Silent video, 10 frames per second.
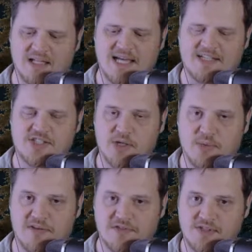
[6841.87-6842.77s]
Alaska
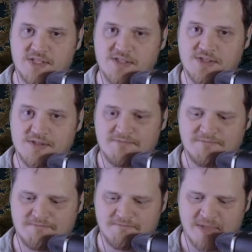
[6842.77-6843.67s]
references.
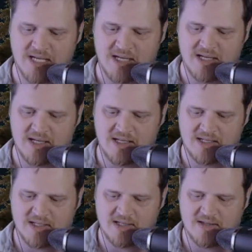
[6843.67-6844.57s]

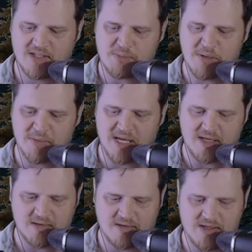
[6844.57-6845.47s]
It's been
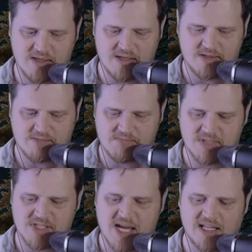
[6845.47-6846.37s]
my it's
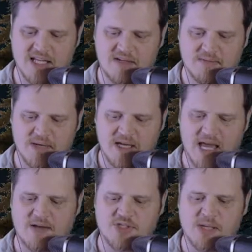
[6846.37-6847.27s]
kind of like
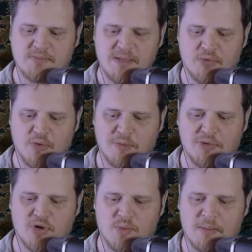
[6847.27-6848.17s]
how some people will
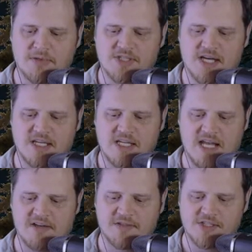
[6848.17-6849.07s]
put a rubber ducky in
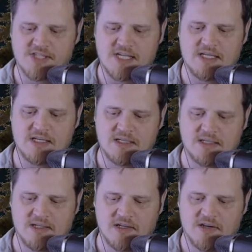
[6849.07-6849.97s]
every scene.
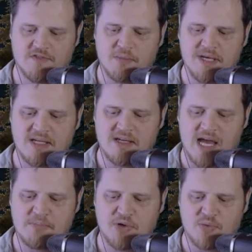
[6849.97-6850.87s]
For me,
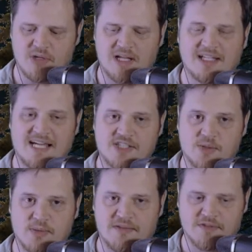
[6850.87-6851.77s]
I put
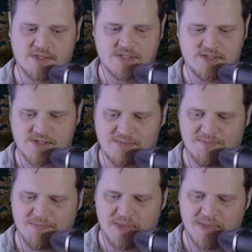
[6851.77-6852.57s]
Alaska references,